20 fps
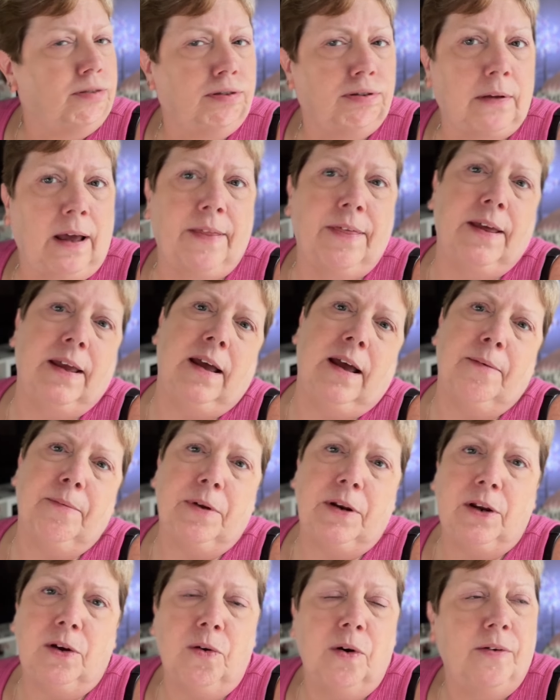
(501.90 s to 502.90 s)
I think I'm going
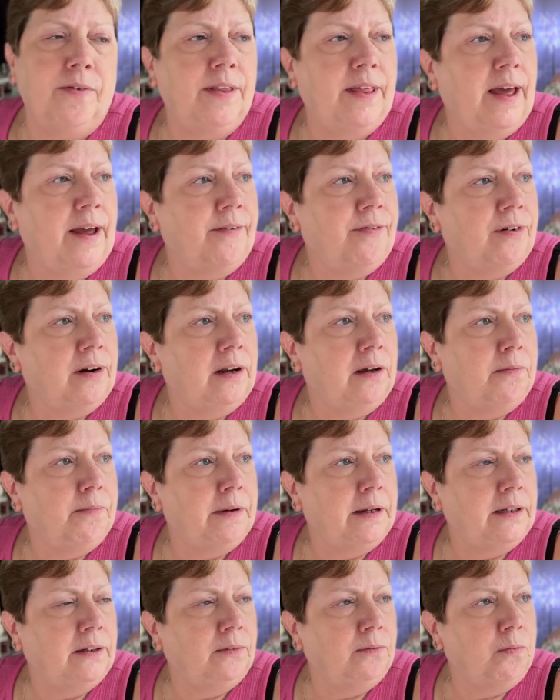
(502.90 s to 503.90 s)
to go over there for a little
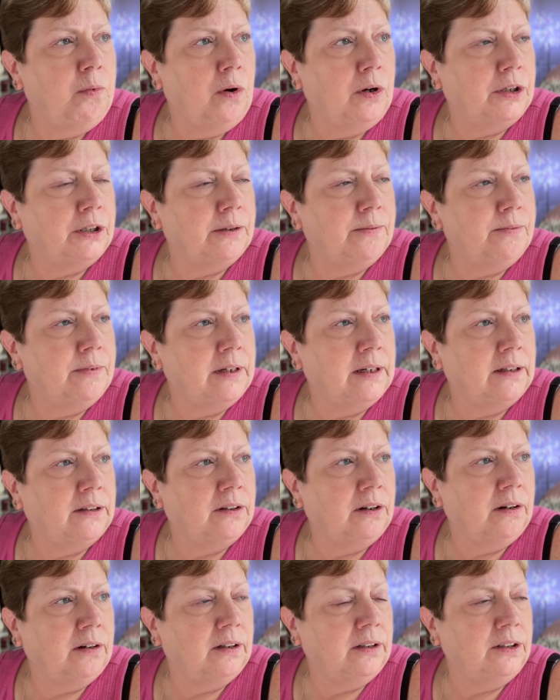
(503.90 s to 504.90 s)
bit and watch some
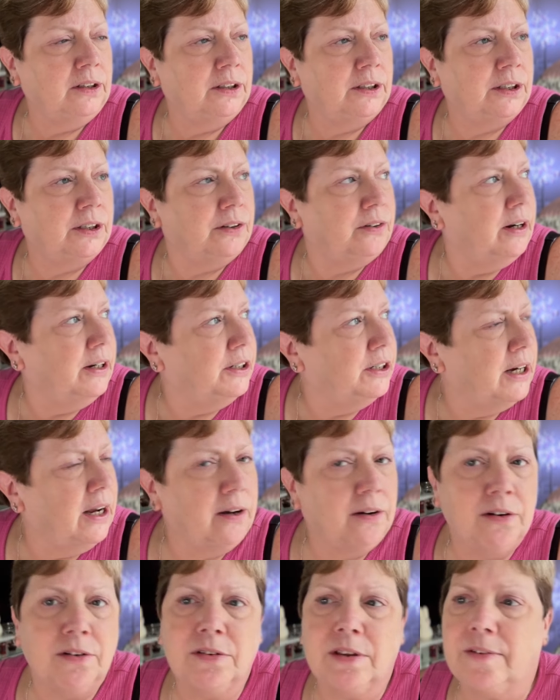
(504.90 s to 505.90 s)
TikTok and just stretch
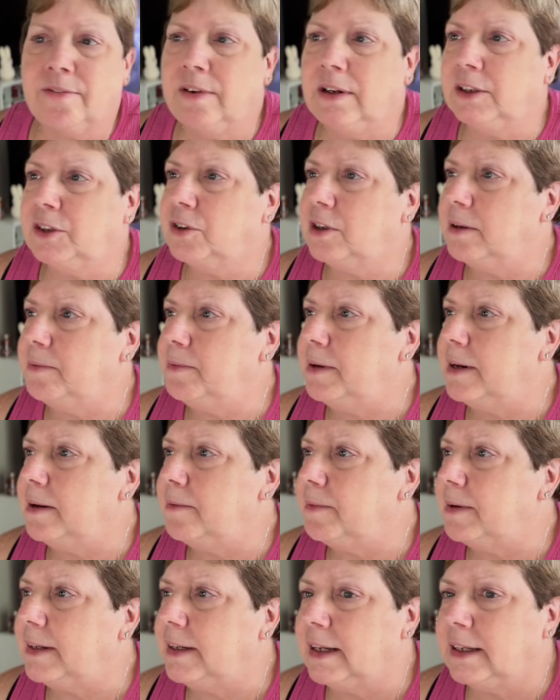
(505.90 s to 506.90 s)
out, because I've literally been at
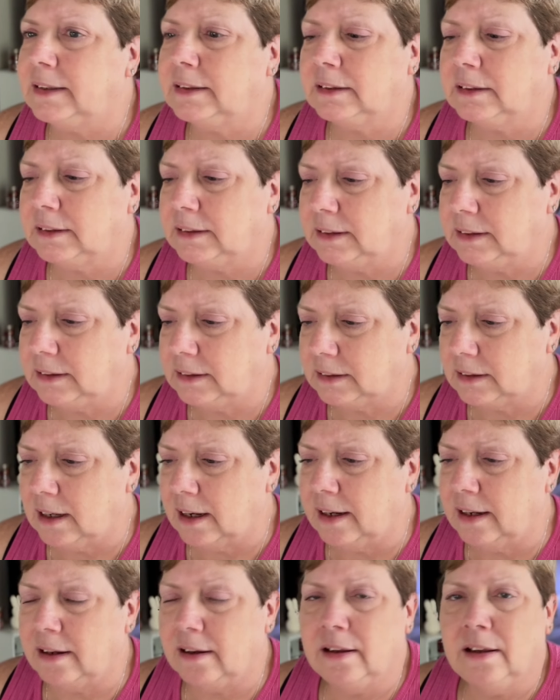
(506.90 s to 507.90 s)
my desk since
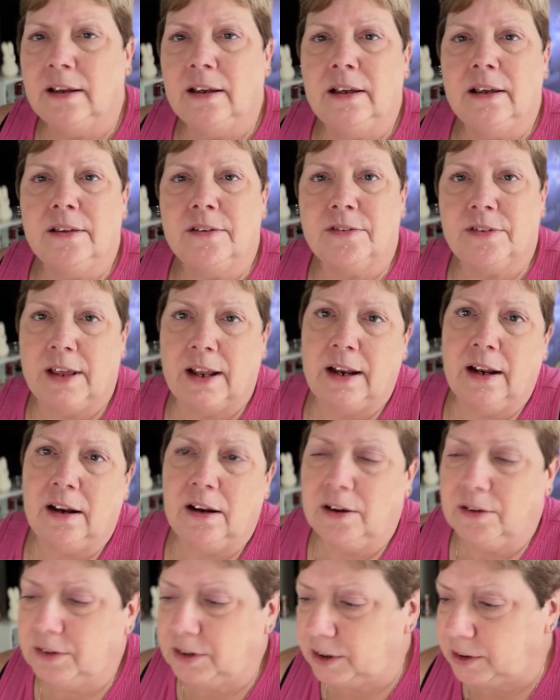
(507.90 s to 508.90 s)
I said
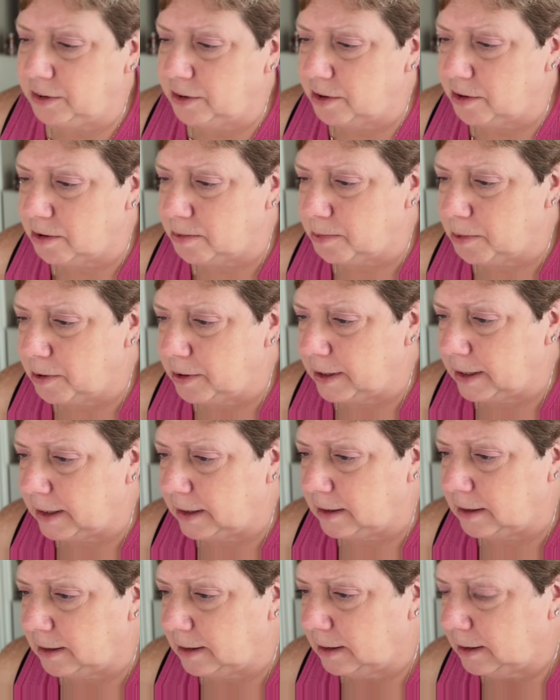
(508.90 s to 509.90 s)
hello to you this
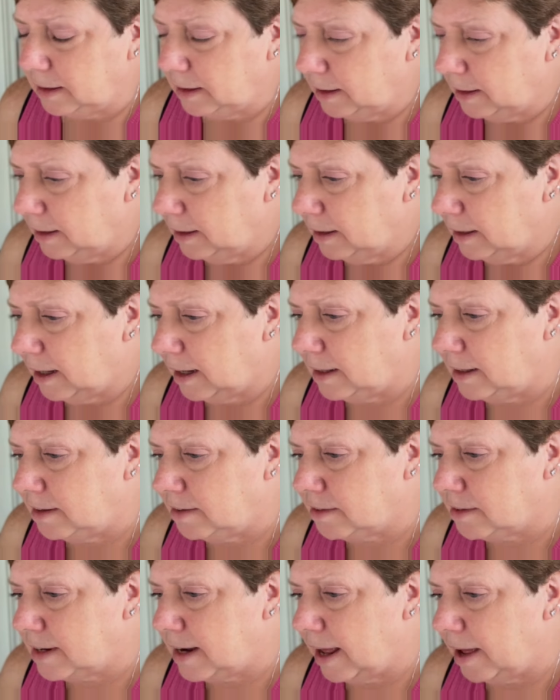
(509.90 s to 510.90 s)
morning. And
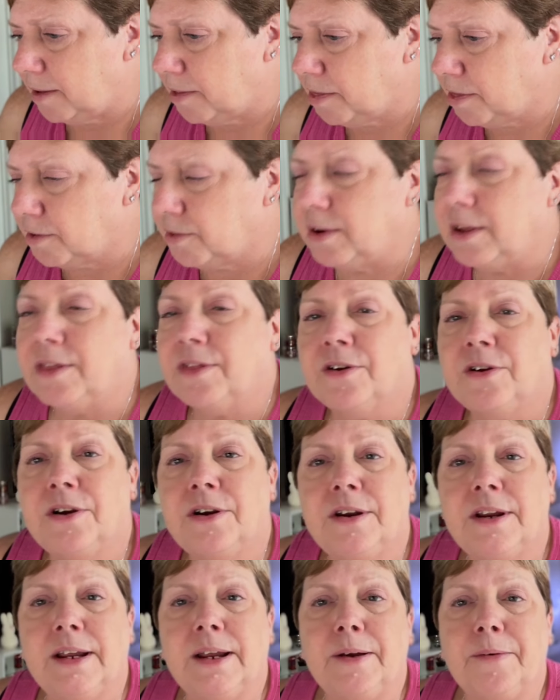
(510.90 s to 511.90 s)
it's now
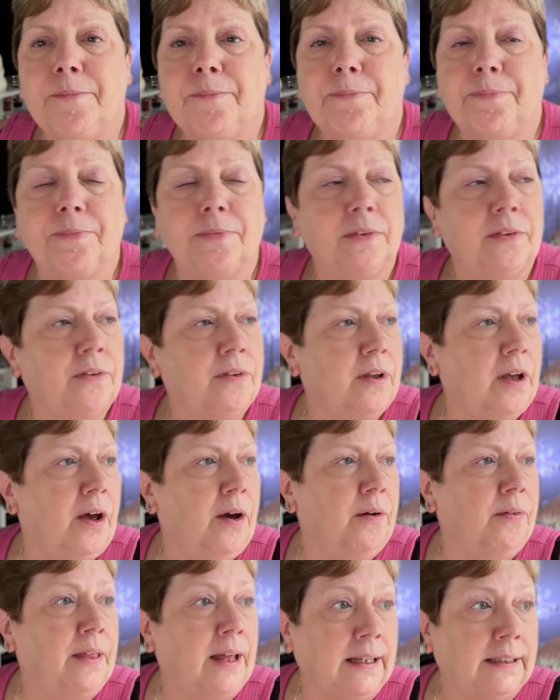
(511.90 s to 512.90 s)
3:30.
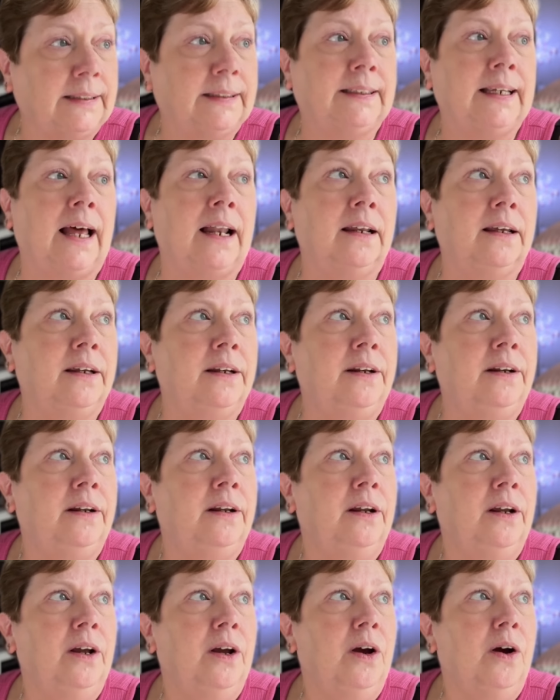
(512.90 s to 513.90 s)
So that salad
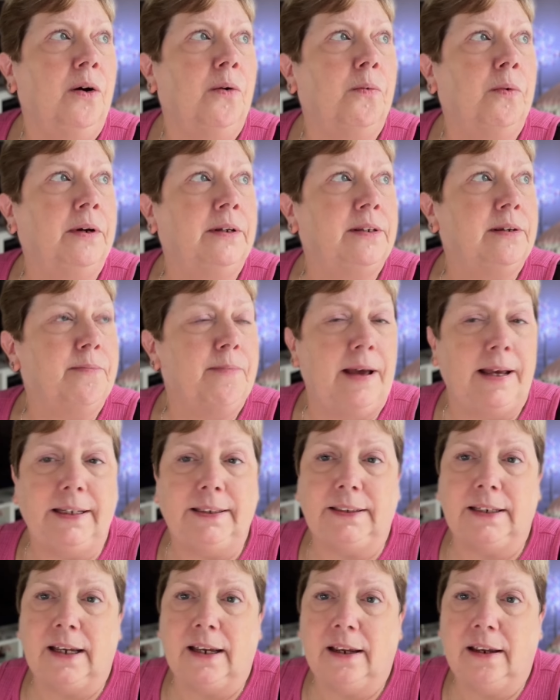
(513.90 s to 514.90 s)
was
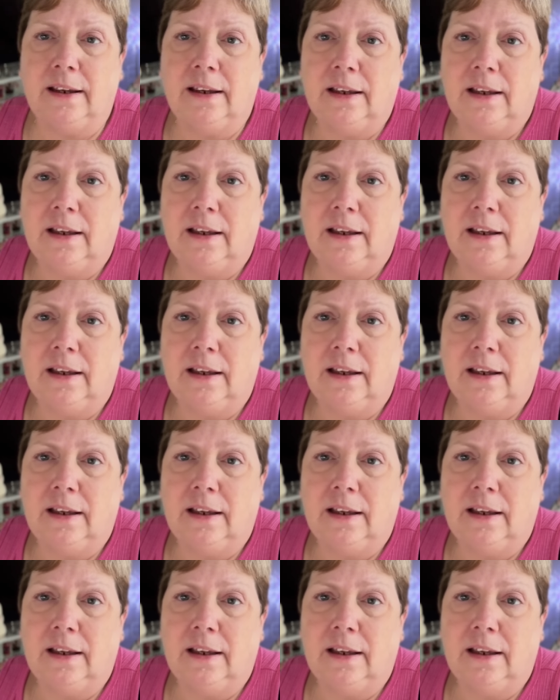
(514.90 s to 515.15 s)
amazing.